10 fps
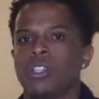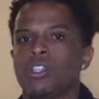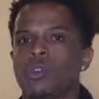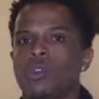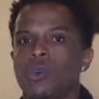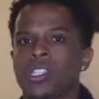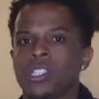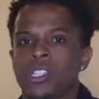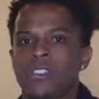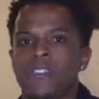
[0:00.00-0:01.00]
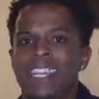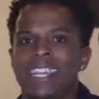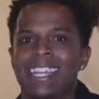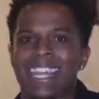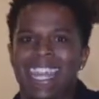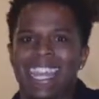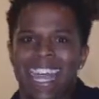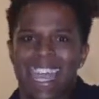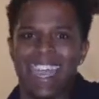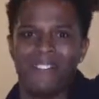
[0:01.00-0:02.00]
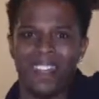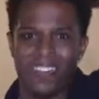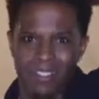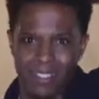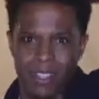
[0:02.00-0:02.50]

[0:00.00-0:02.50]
towards the divinity in heaven